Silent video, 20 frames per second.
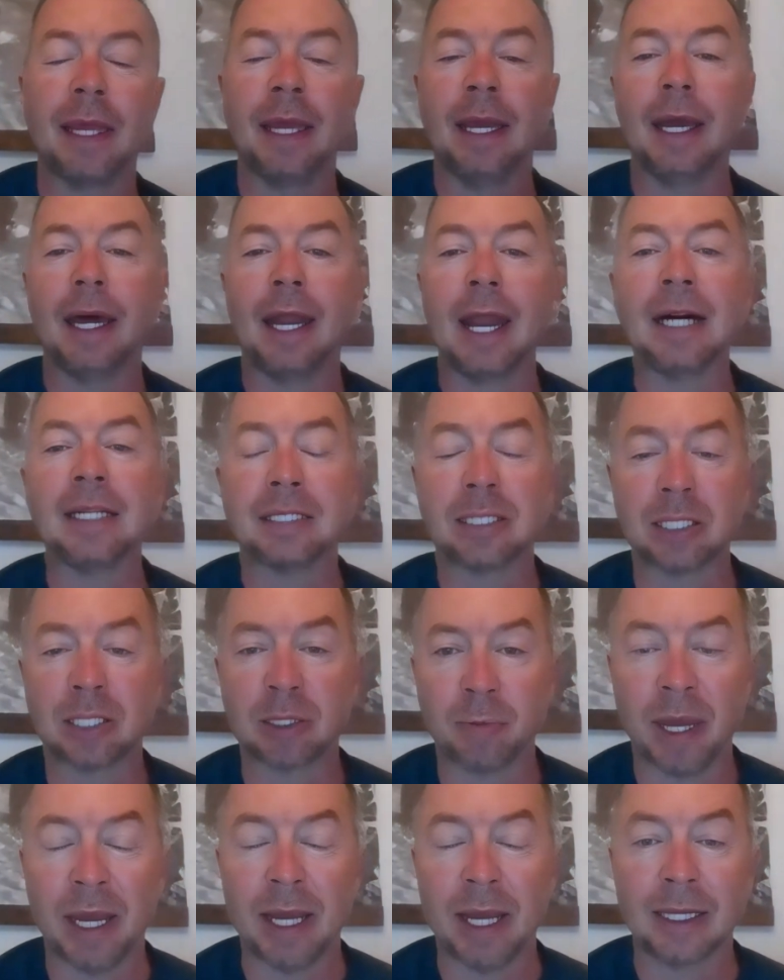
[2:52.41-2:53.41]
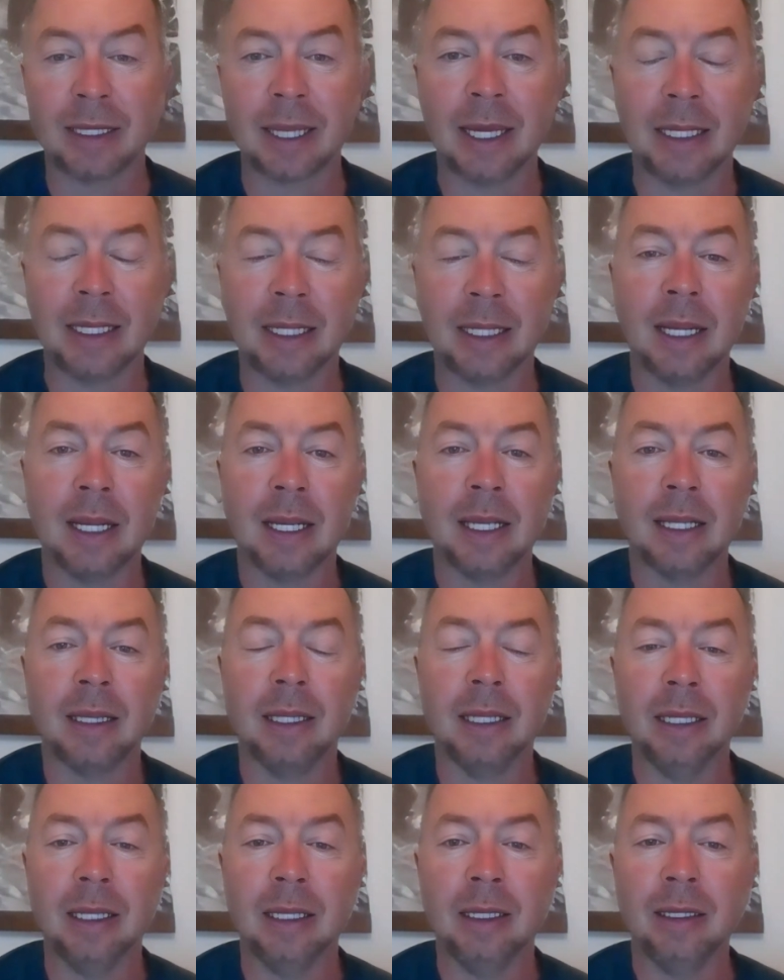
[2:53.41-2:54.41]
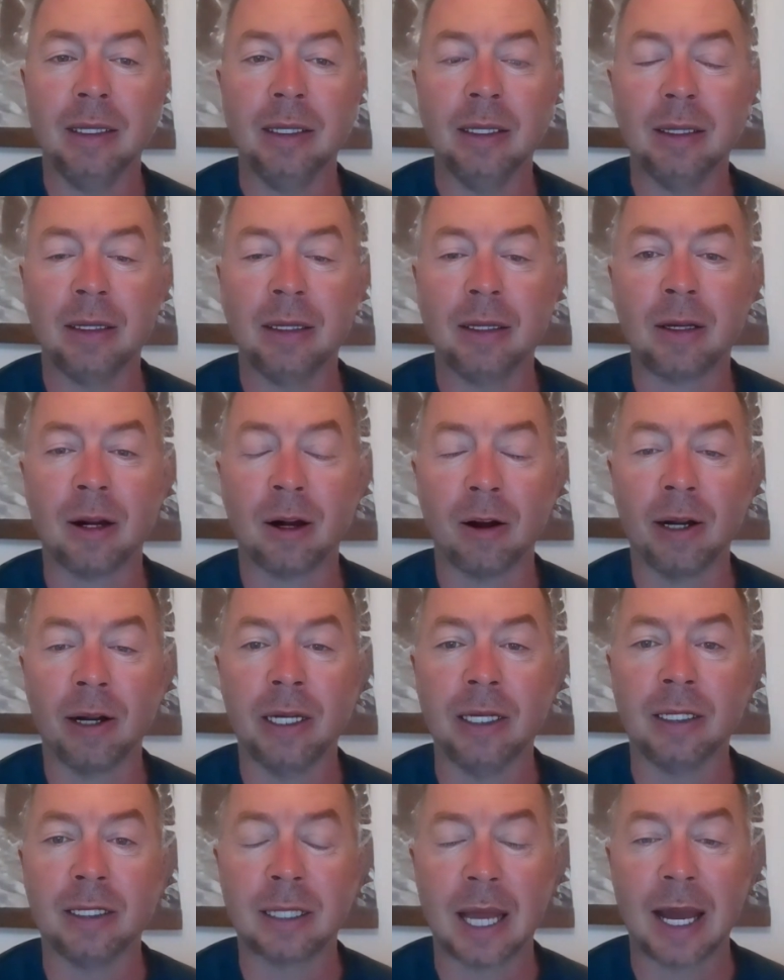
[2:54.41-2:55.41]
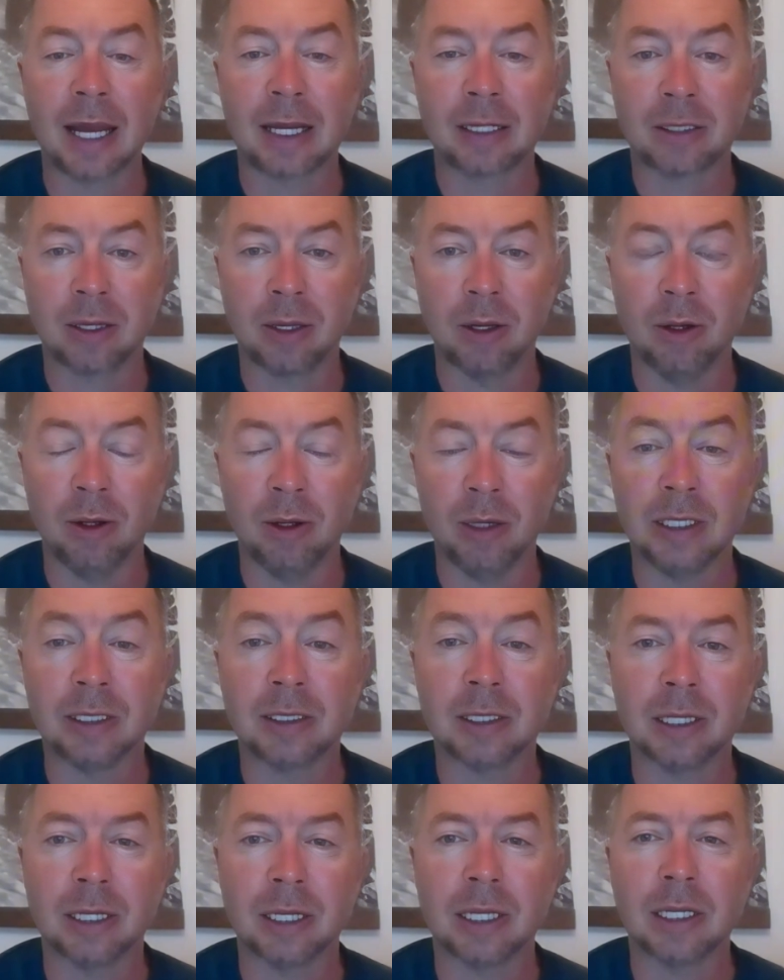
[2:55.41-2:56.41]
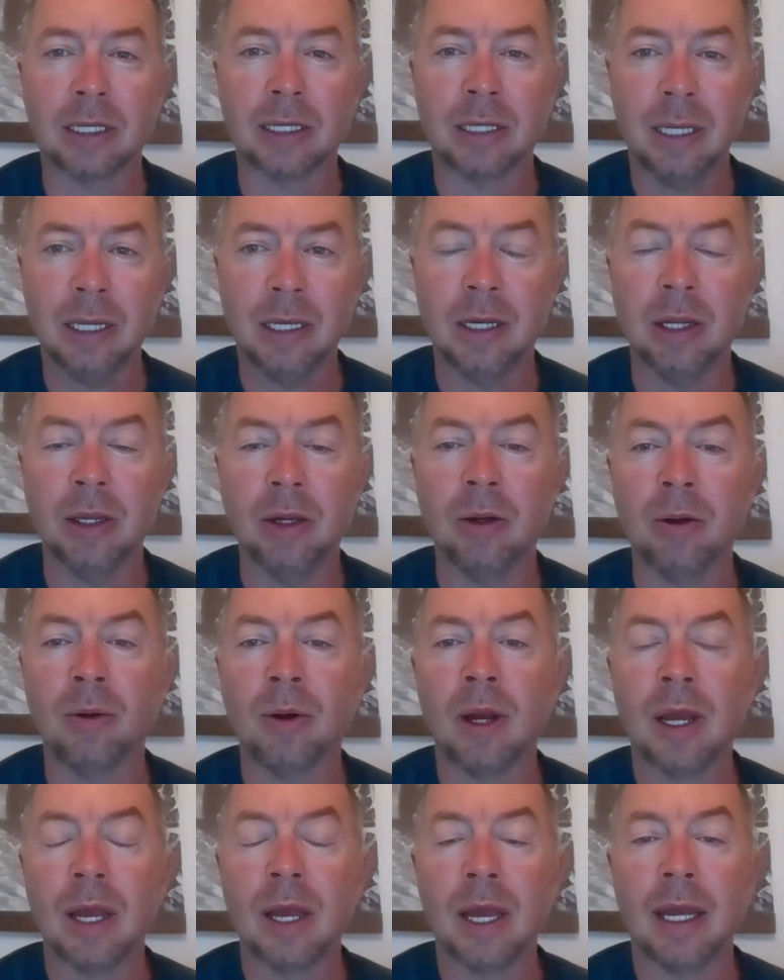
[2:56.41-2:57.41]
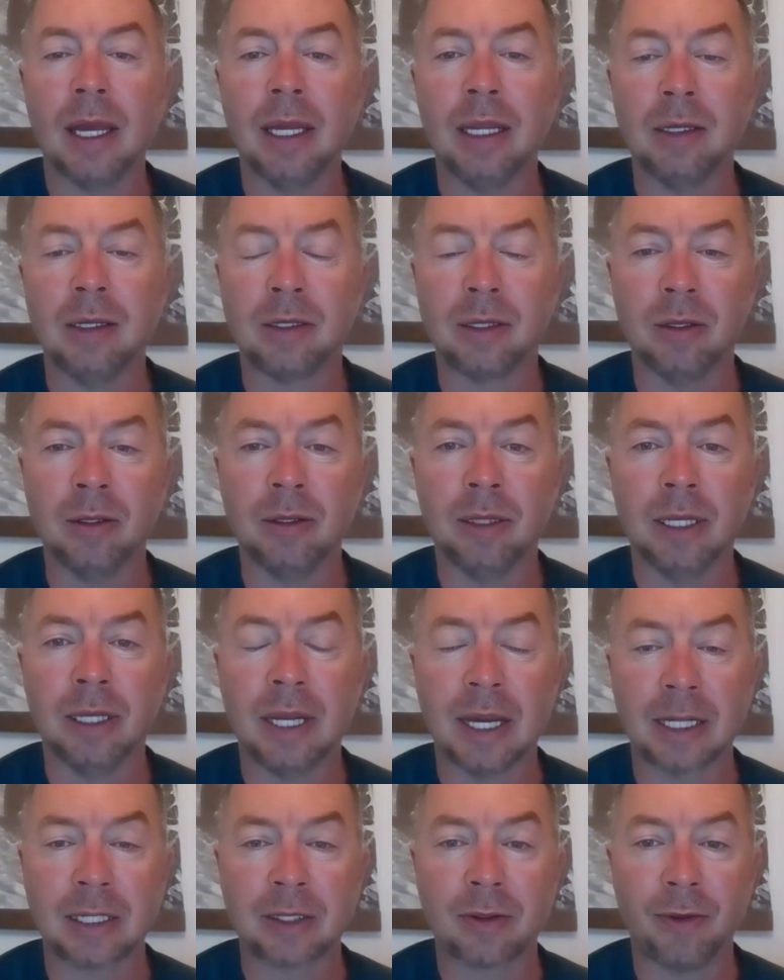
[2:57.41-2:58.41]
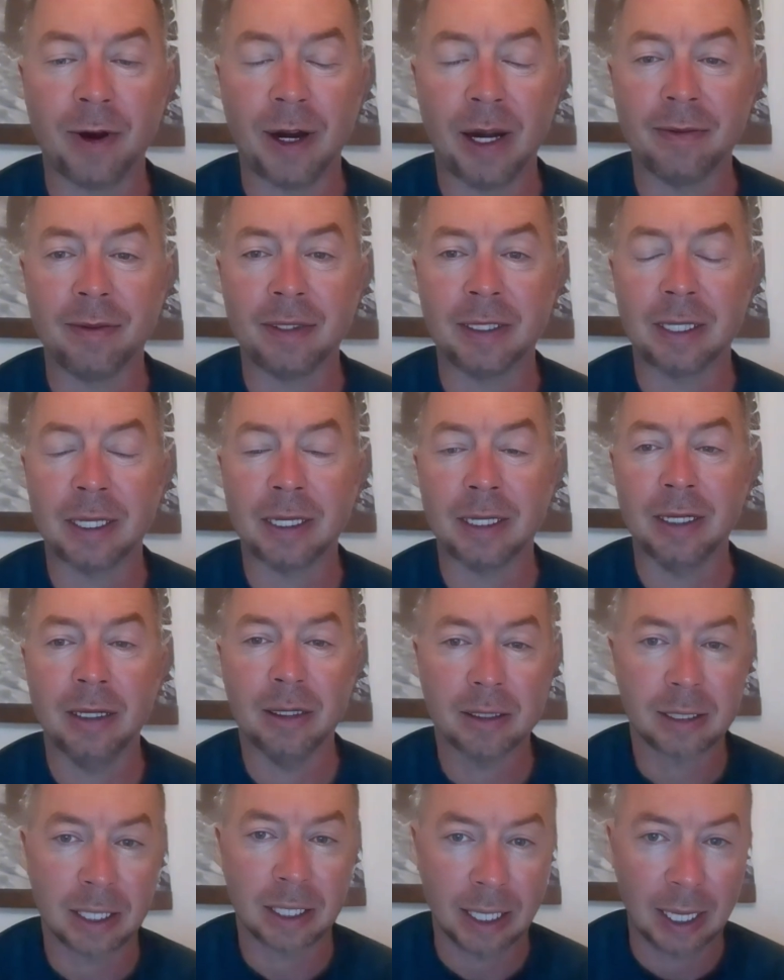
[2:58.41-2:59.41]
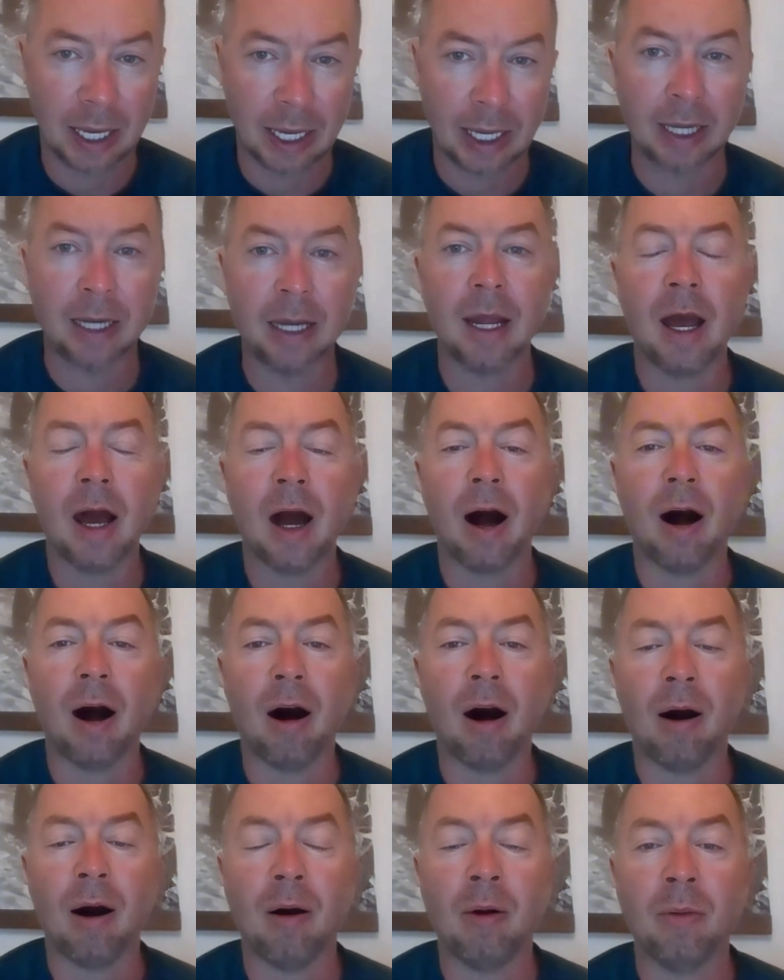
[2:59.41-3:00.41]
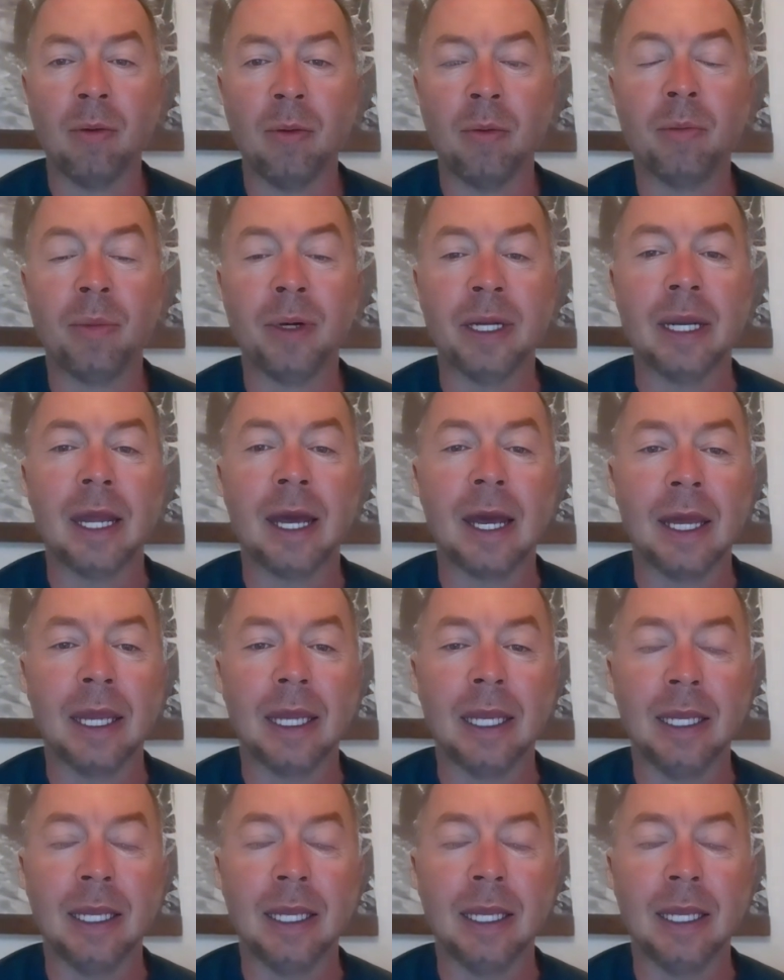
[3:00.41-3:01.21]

And I suspect that the current tax code is going to continue into the next 5 to 10 years again, but